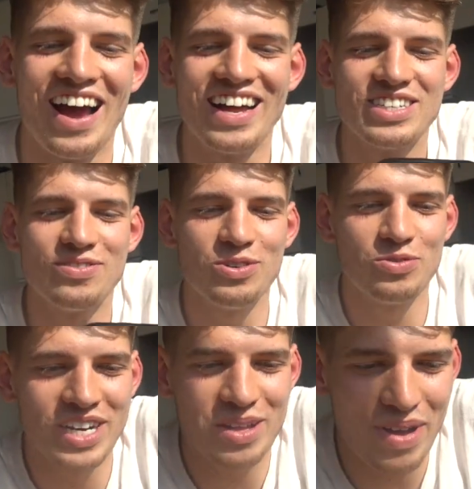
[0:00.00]
I actually feel
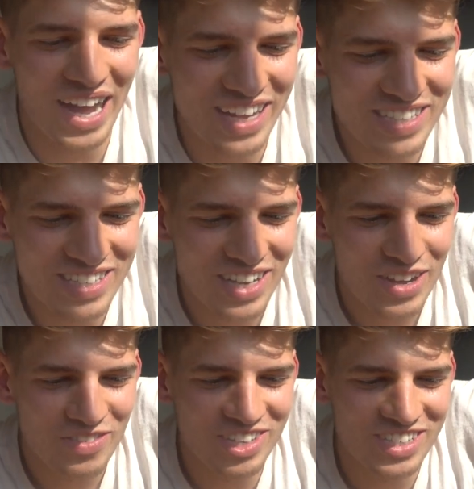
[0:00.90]
really bad
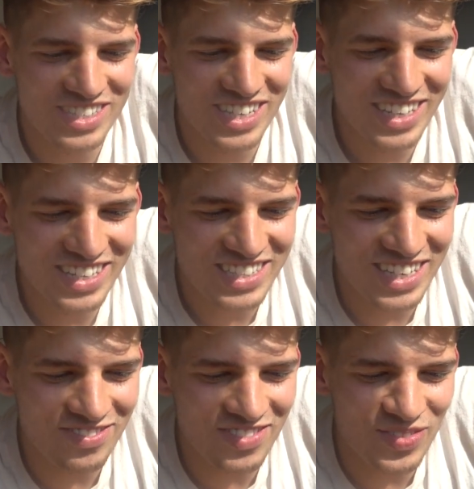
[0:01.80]
because Tegan's
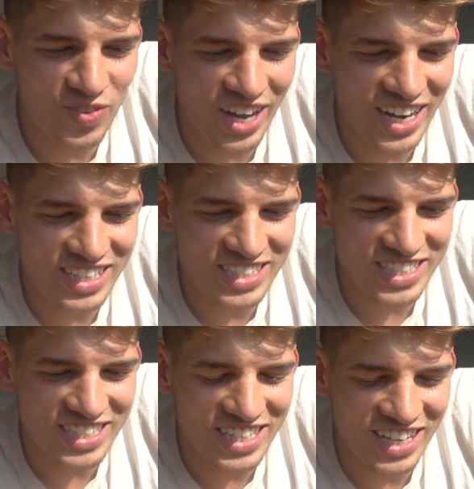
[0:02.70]
linked me
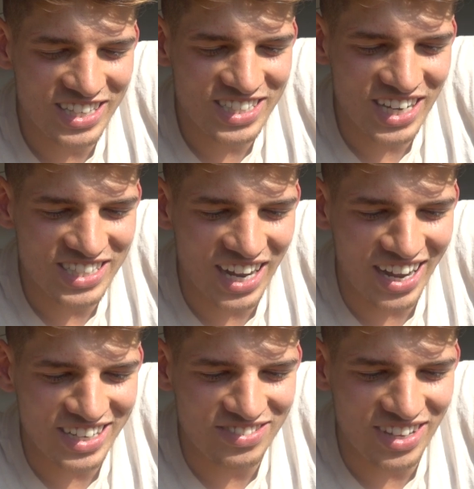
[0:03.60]
Binance exchange
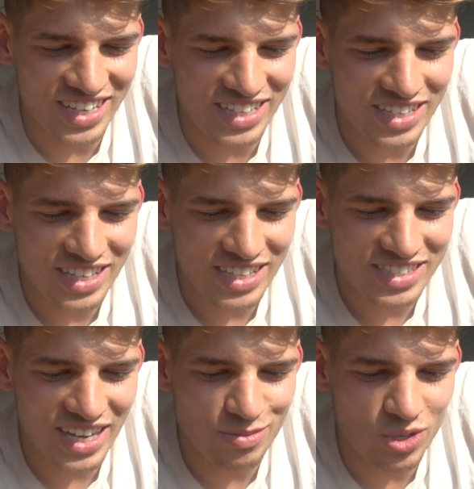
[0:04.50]
hacks thing,
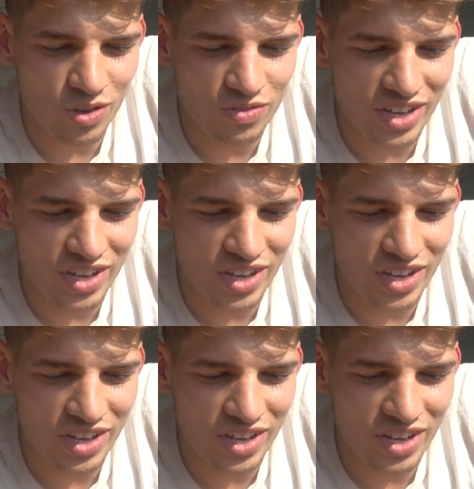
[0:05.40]
same sort of